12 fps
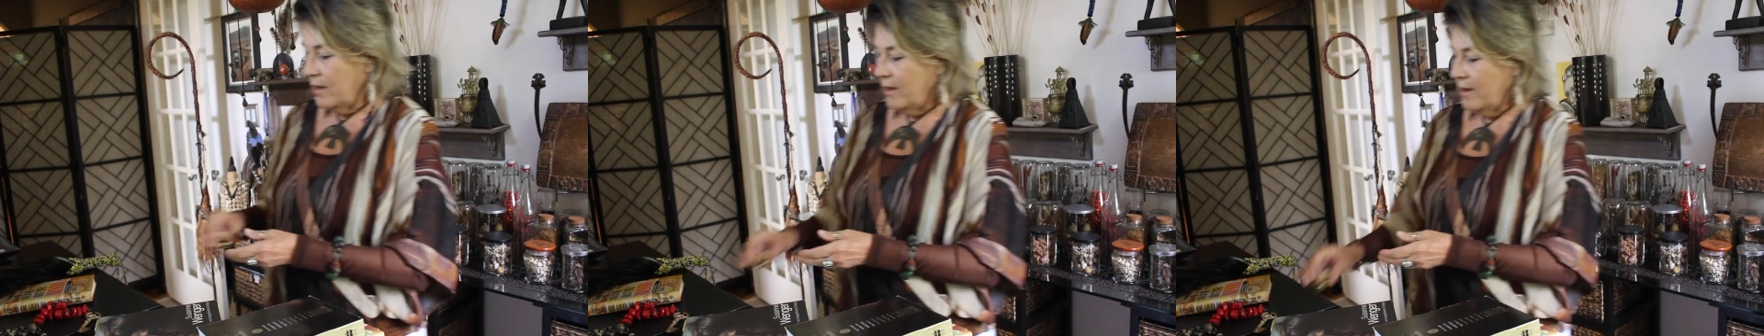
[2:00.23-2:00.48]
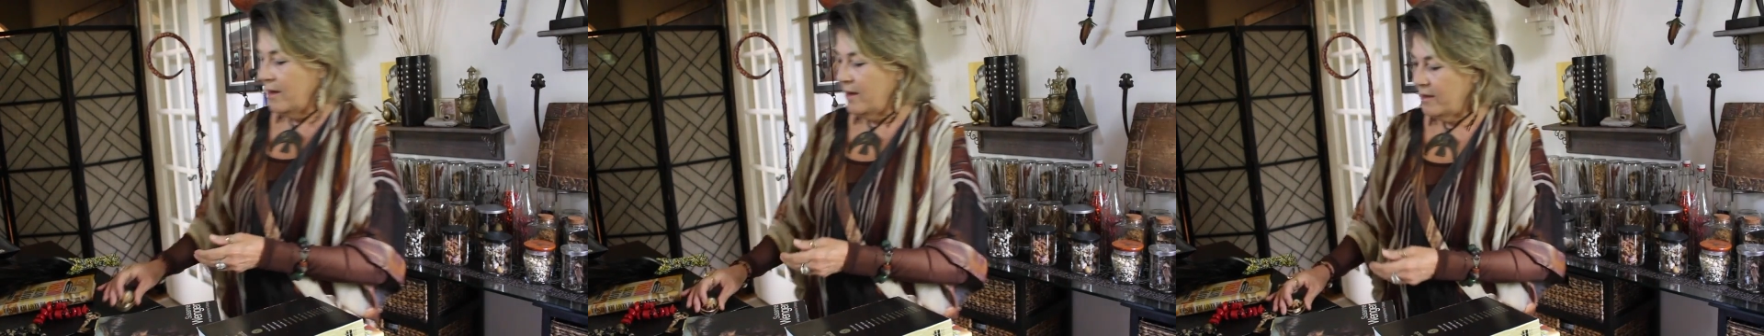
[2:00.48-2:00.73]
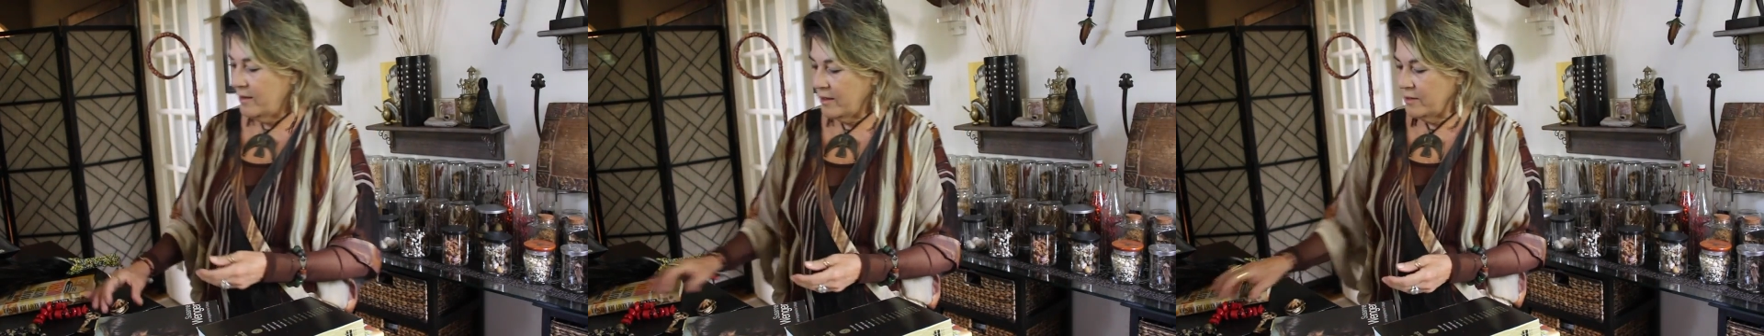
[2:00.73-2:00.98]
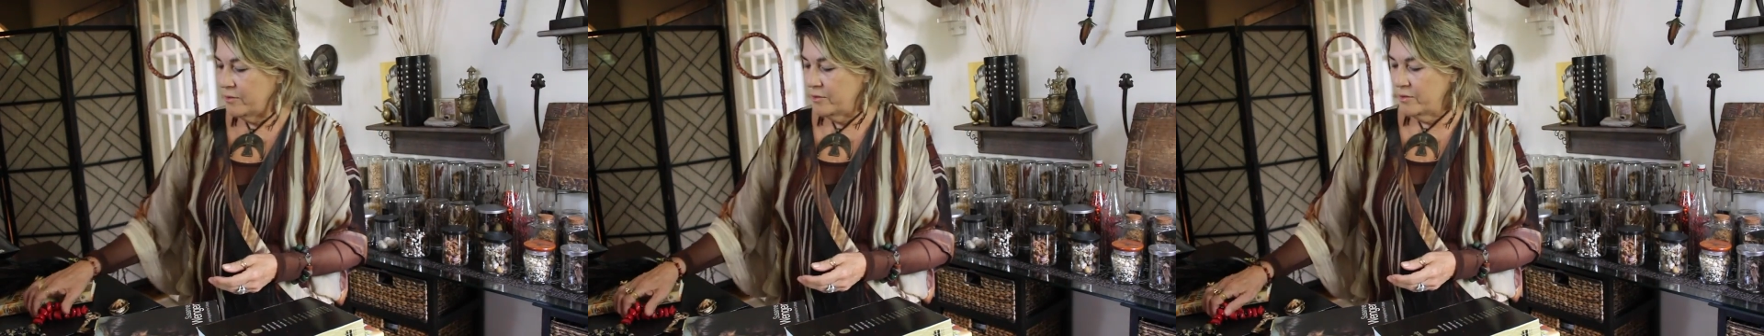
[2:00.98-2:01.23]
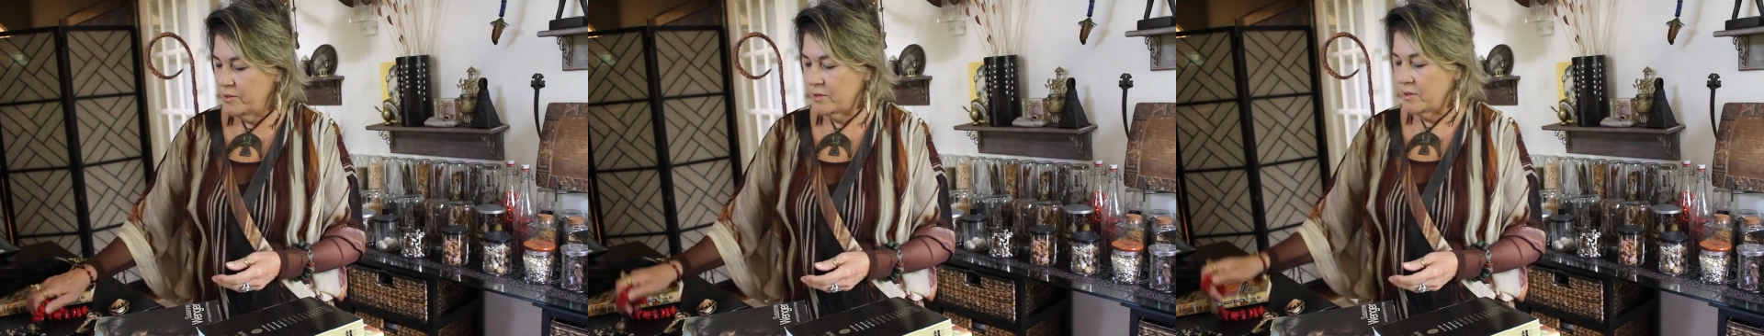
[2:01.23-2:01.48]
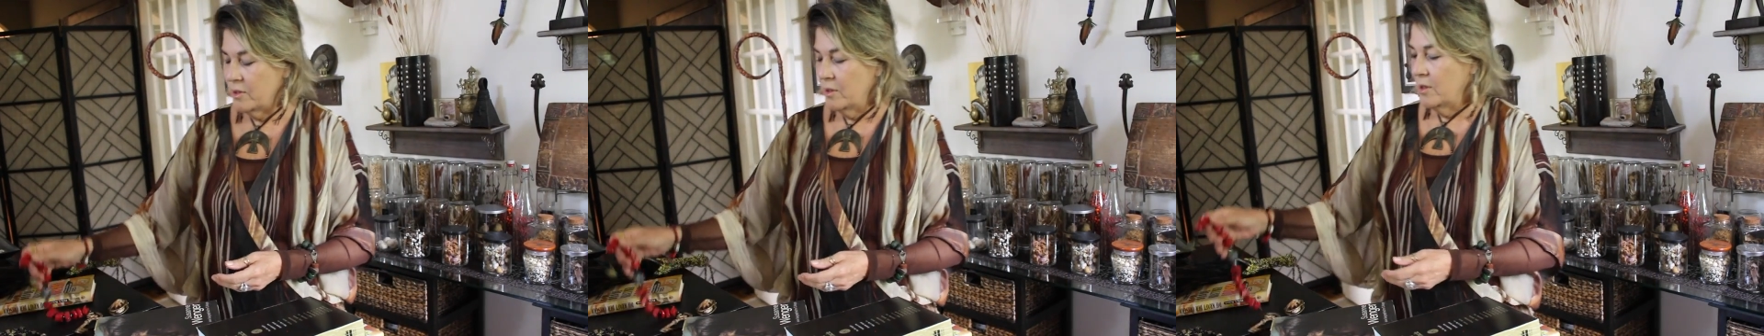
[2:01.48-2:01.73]
and I
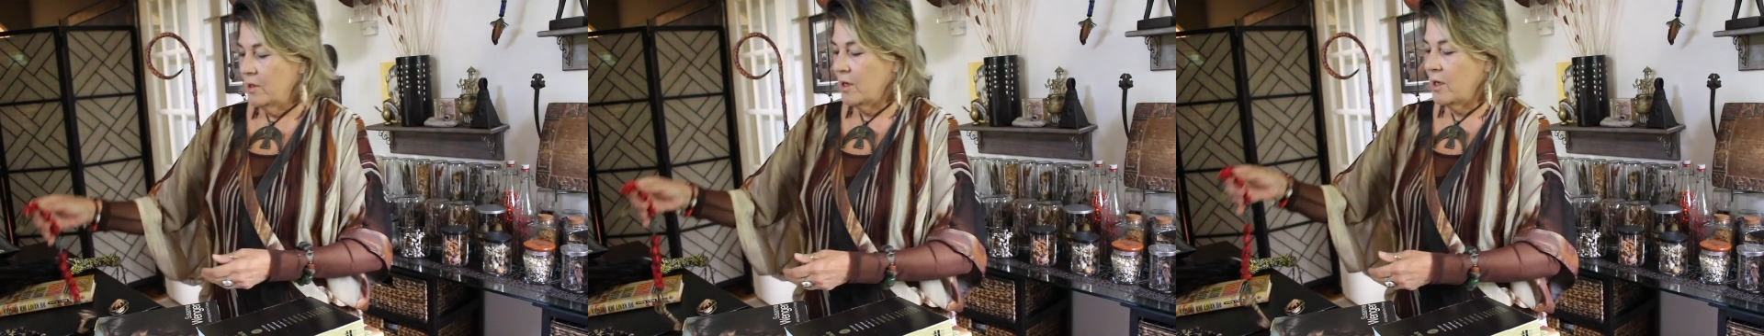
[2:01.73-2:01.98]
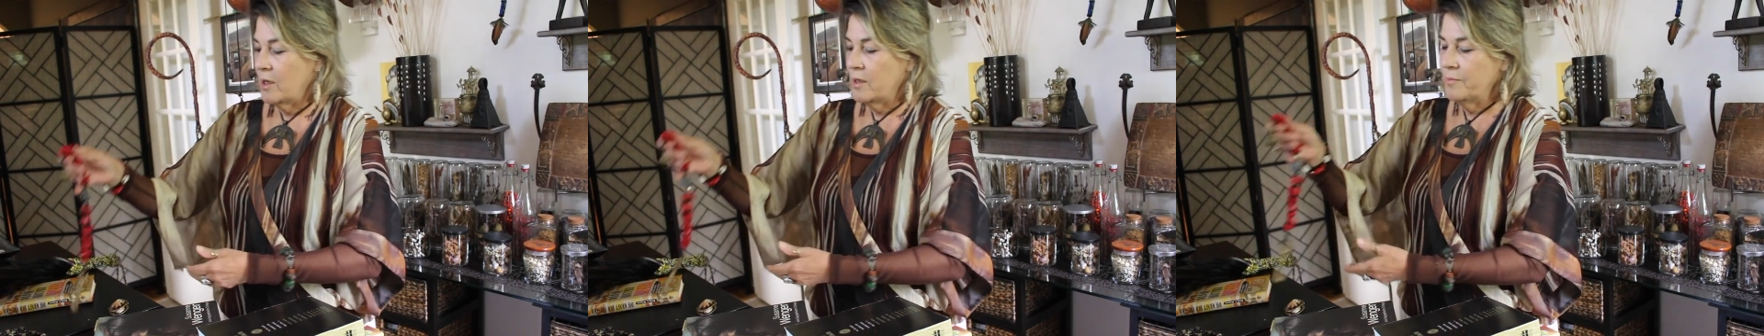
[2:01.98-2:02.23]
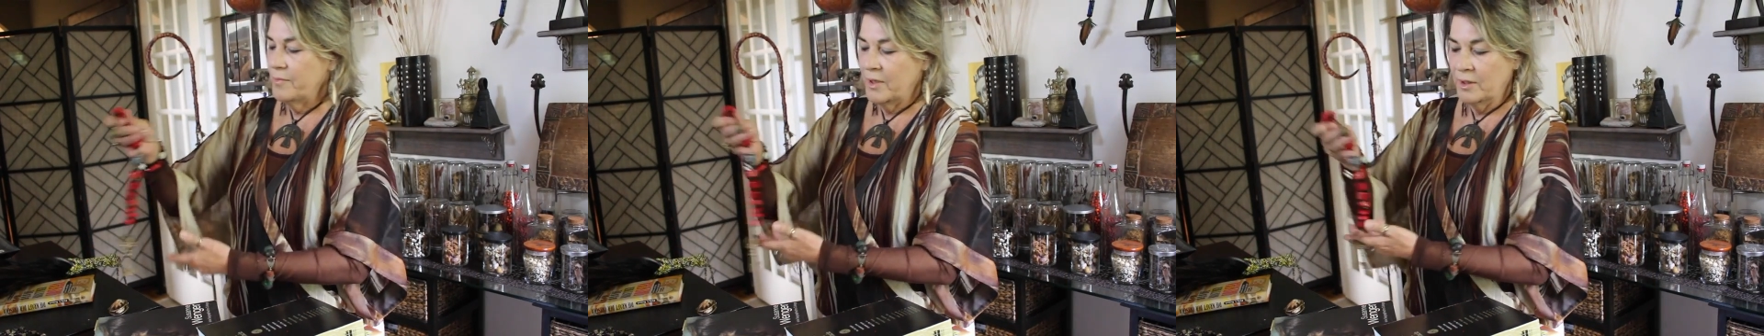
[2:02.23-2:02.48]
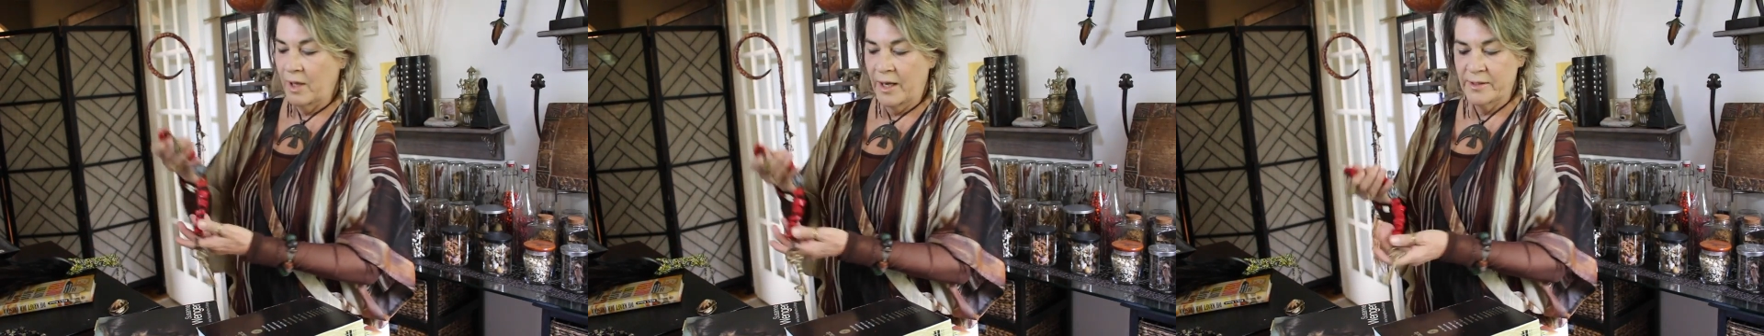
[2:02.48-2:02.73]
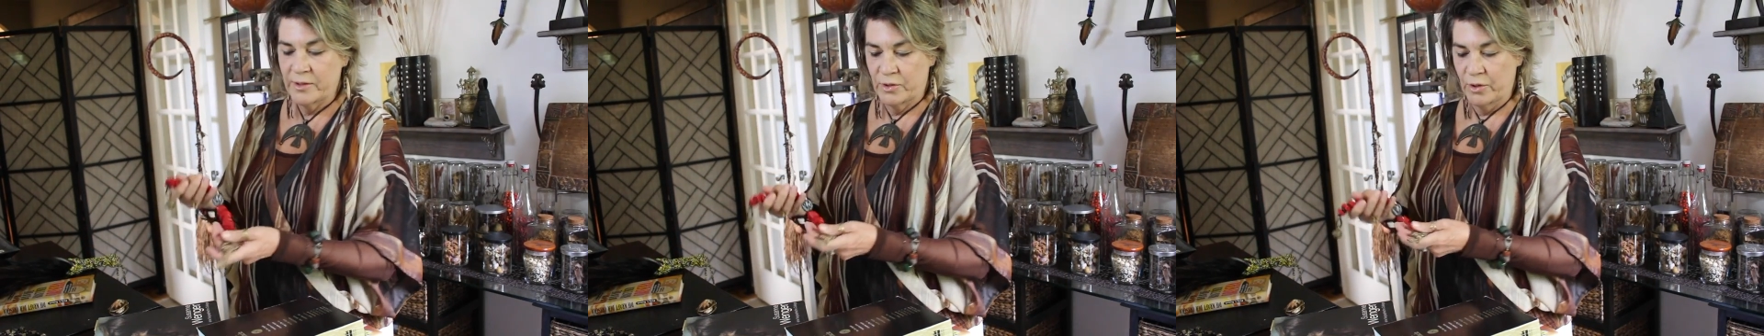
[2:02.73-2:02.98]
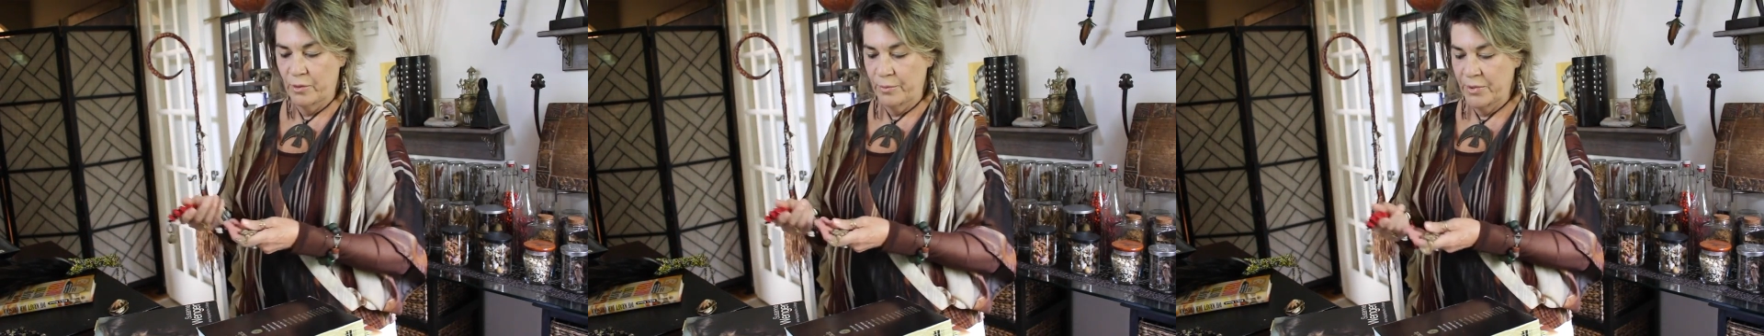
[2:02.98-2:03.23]
use a lot of
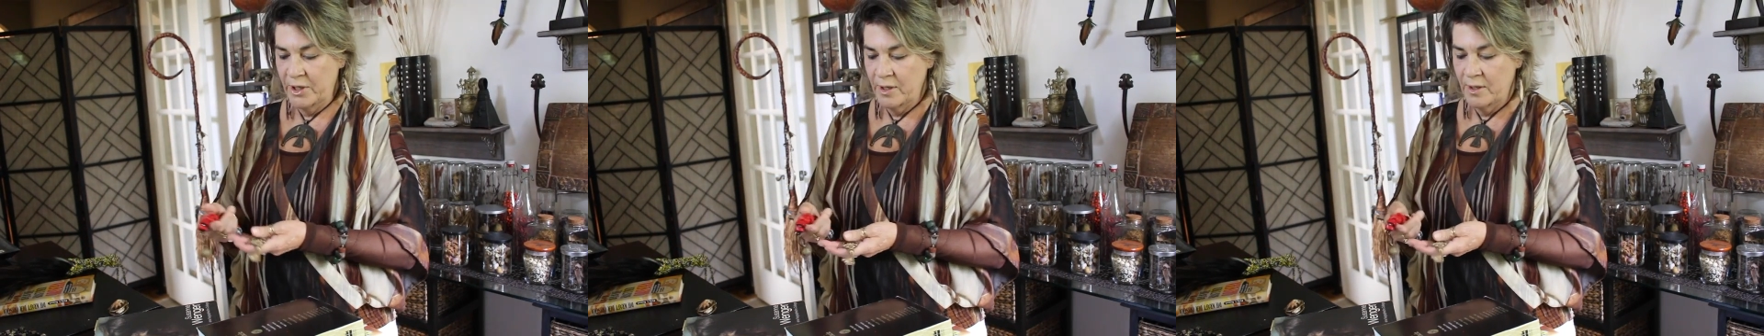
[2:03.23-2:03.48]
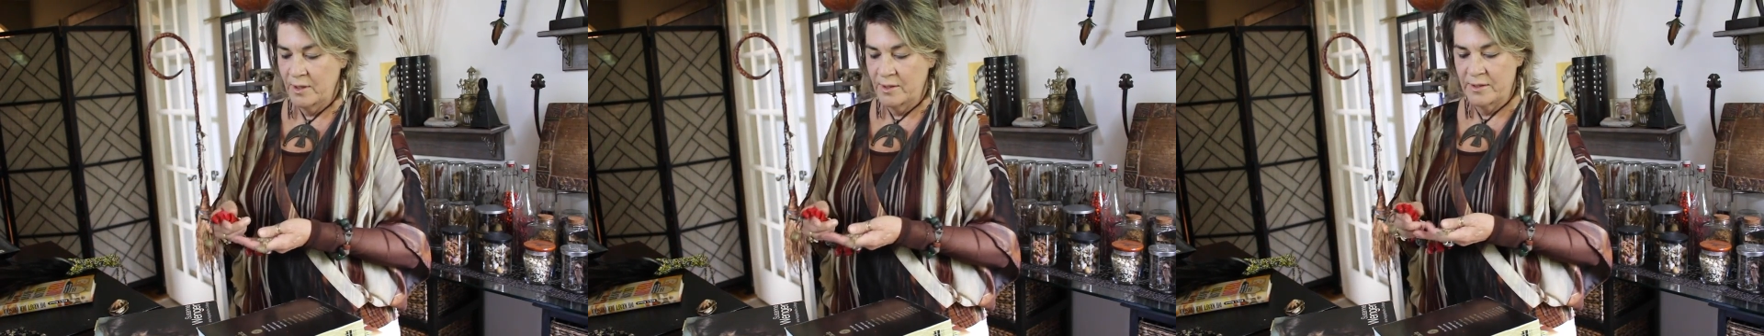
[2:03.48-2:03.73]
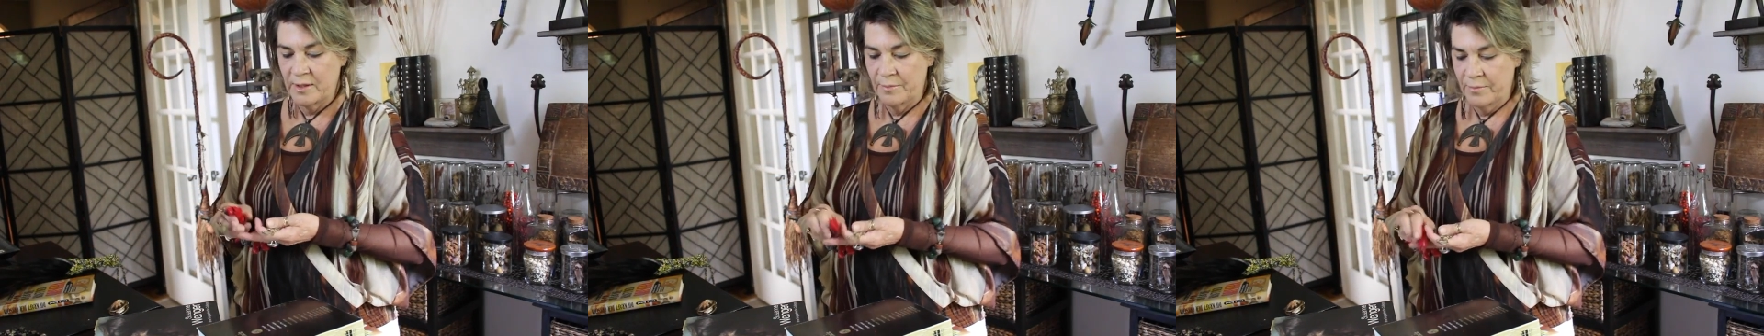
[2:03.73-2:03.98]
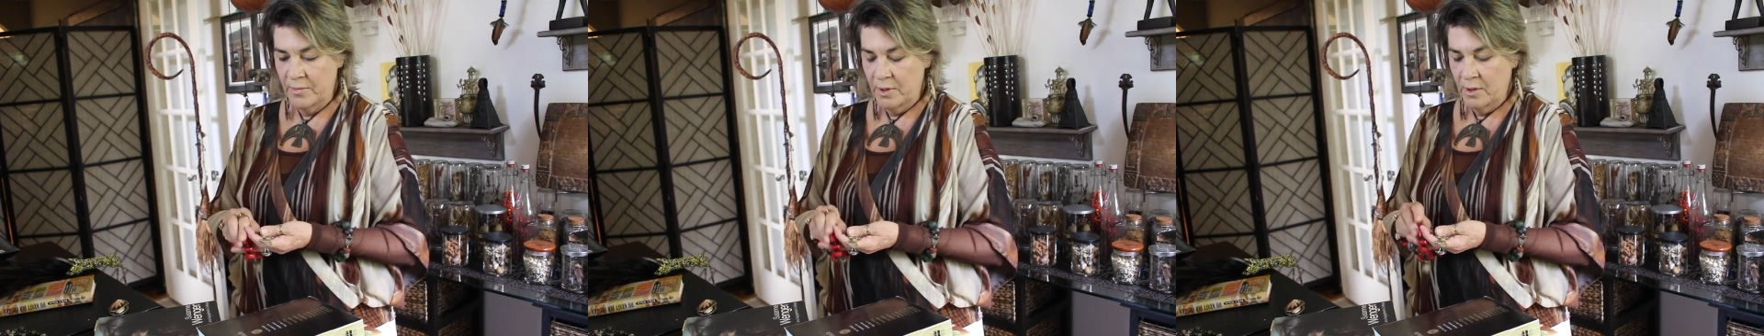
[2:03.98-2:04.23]
stone beads and